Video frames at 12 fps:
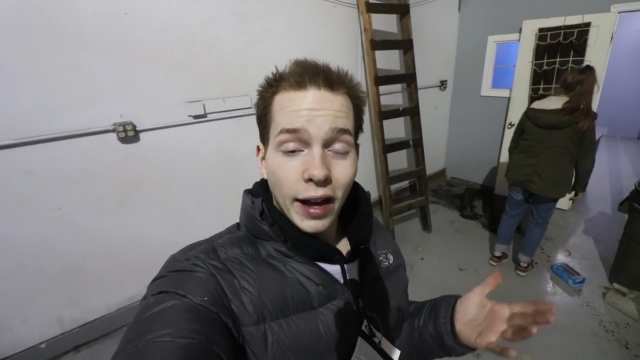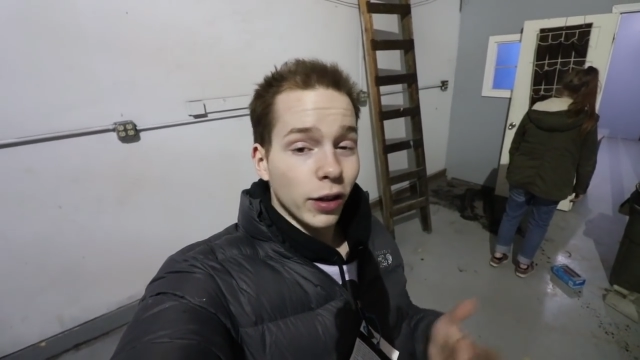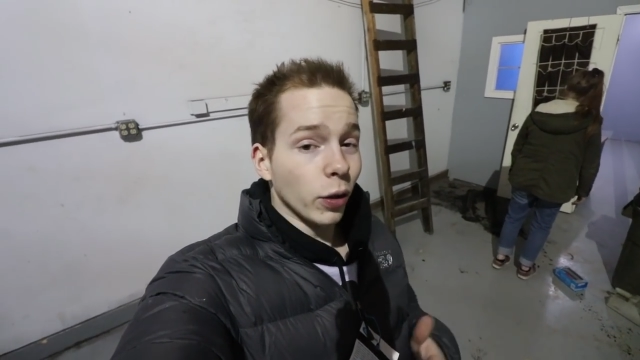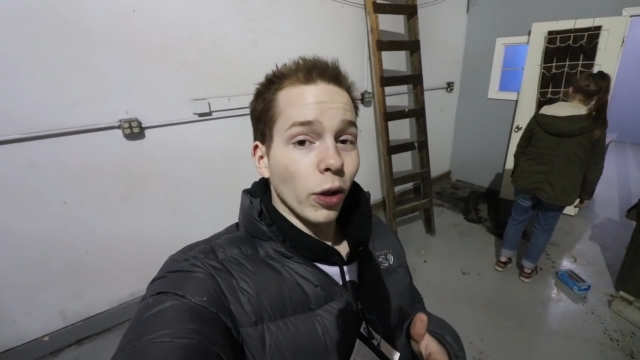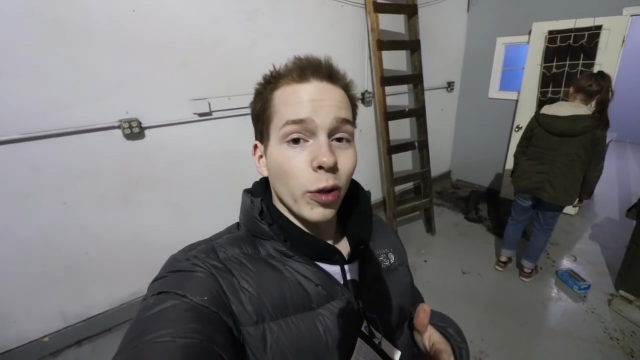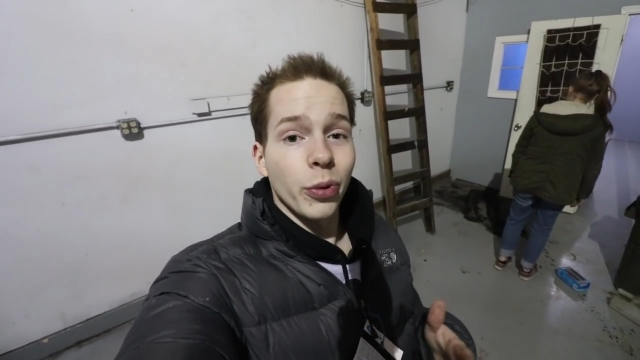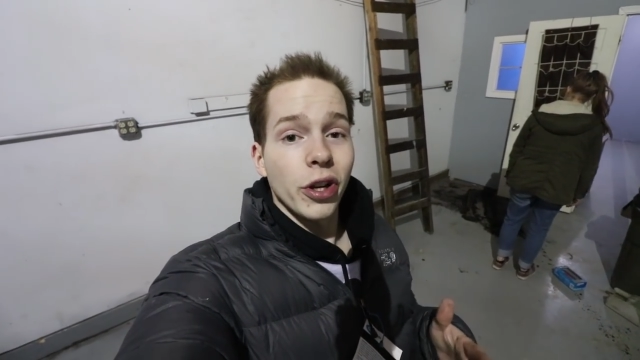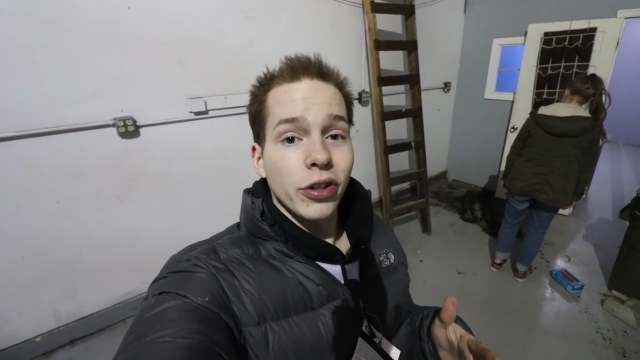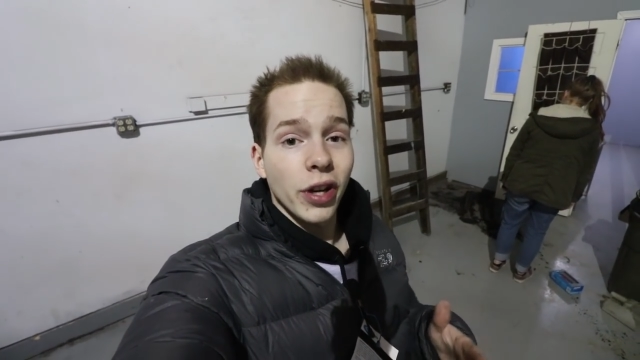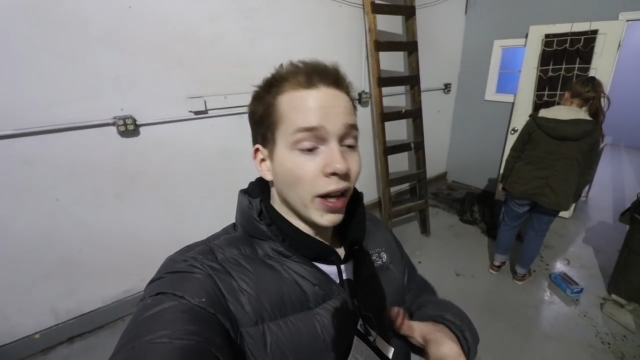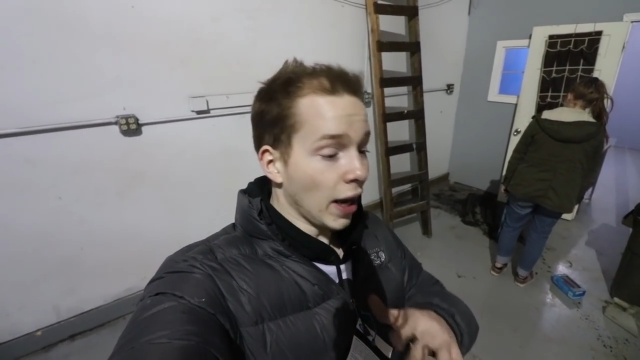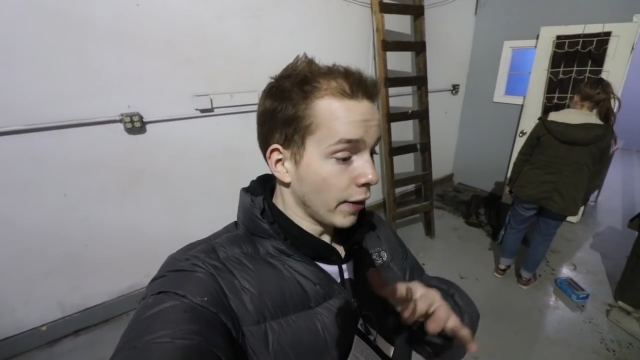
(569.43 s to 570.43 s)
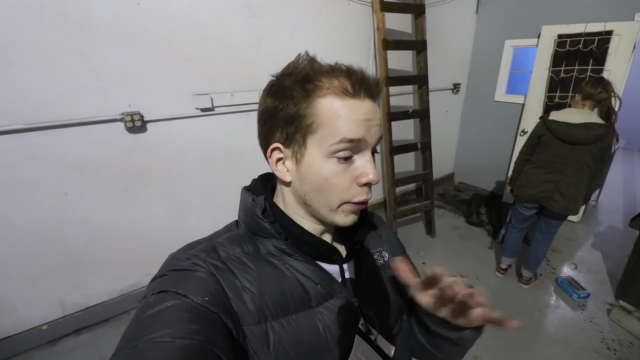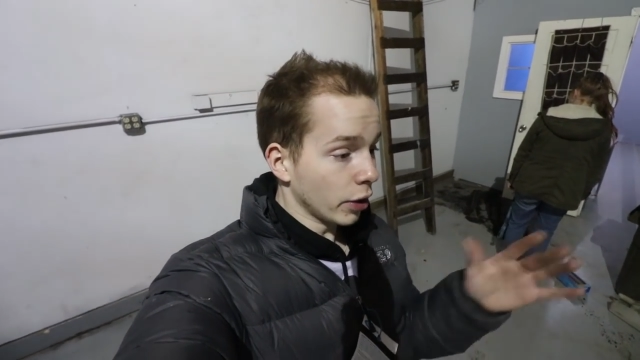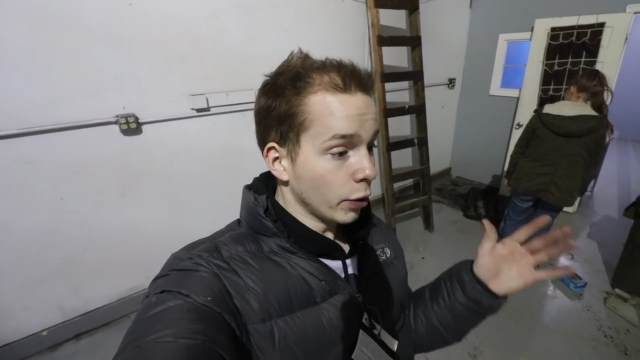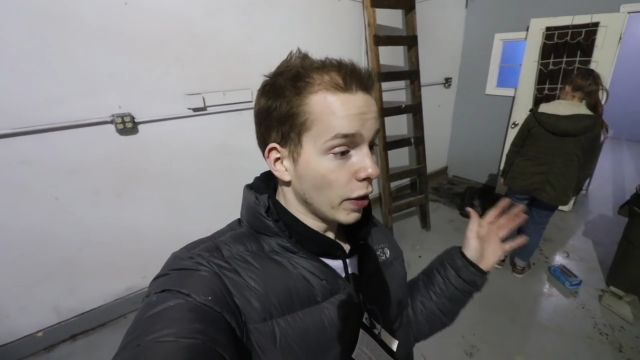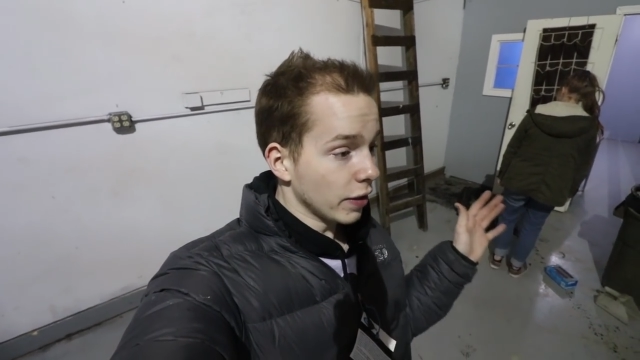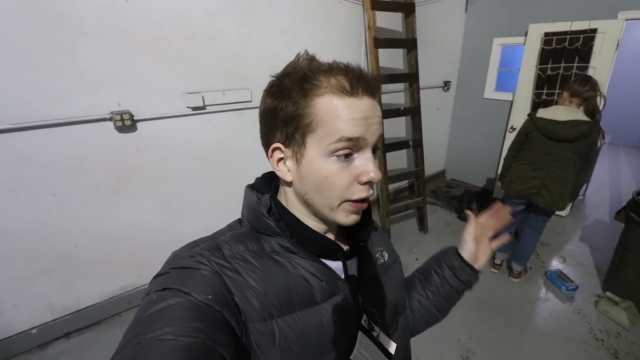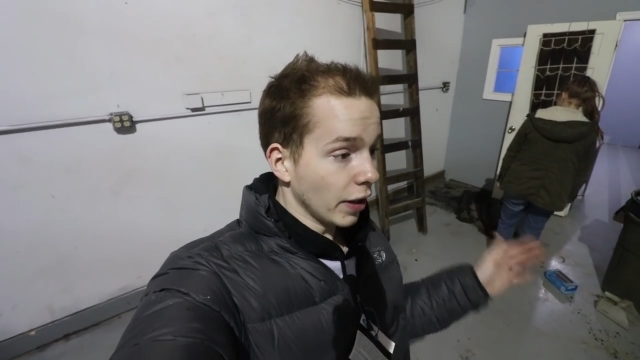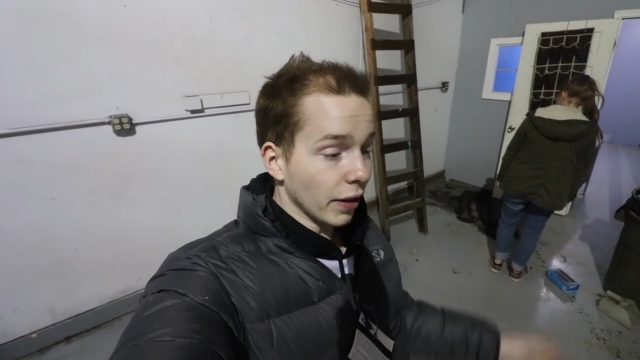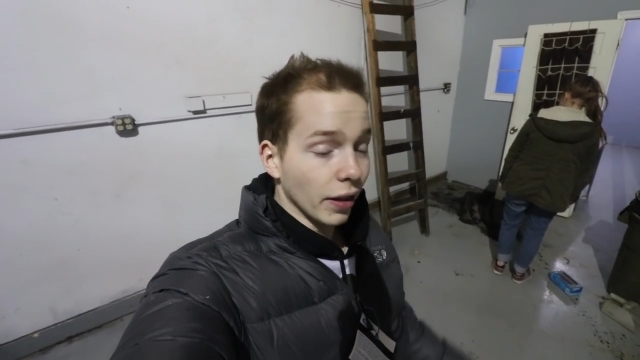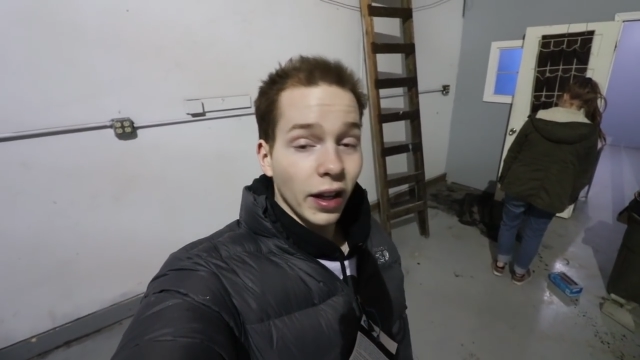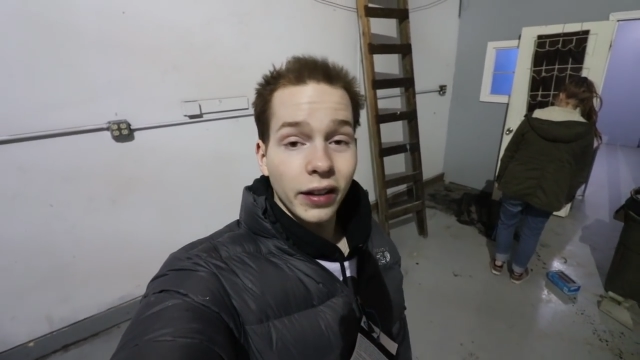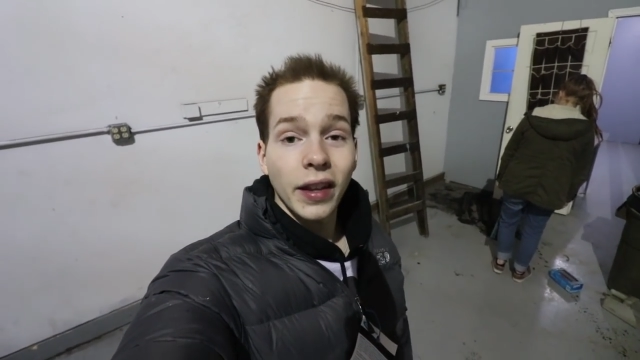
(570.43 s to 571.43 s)
I totally appreciate everyone who does
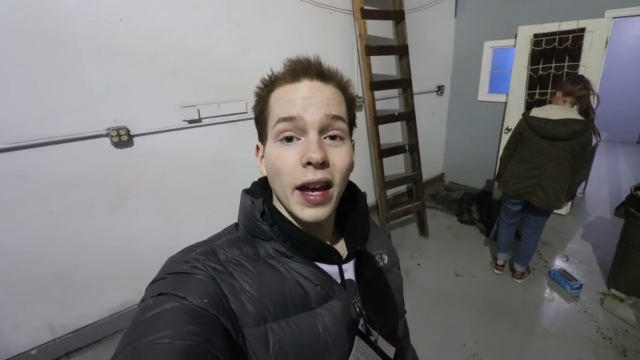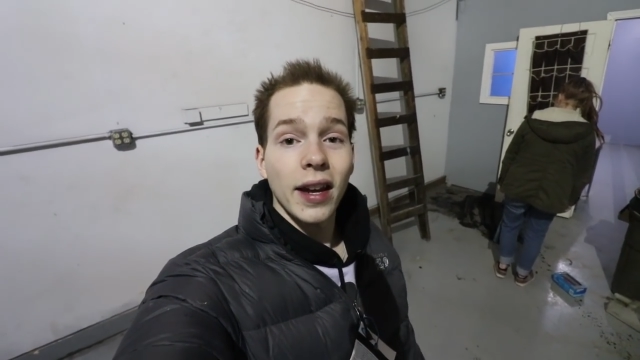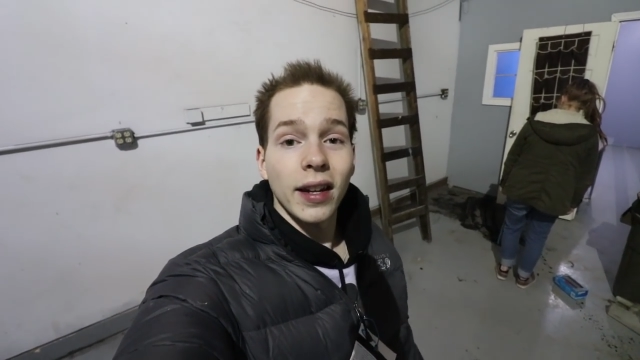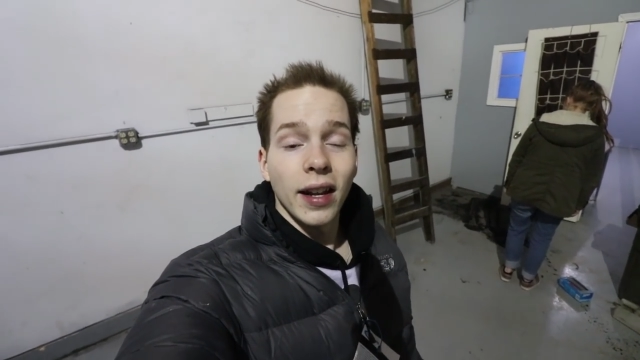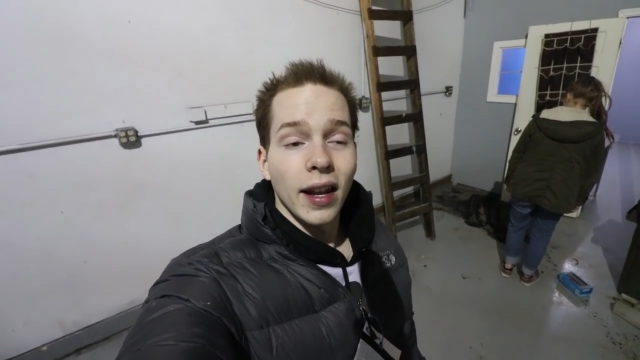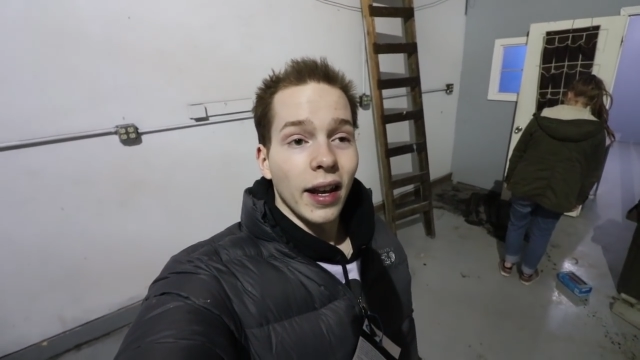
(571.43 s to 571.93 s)
anything like that.